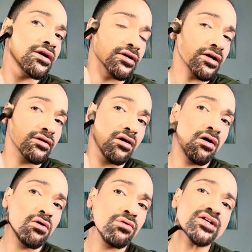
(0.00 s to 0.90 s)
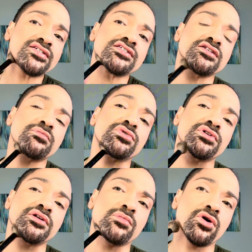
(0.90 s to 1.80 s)
Again, always
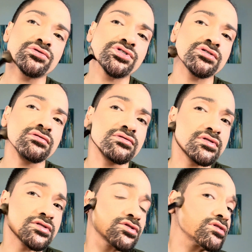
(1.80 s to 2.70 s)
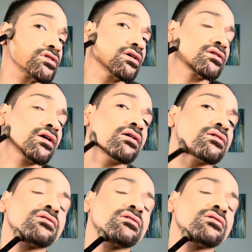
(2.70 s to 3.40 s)
stippling motions, just like that.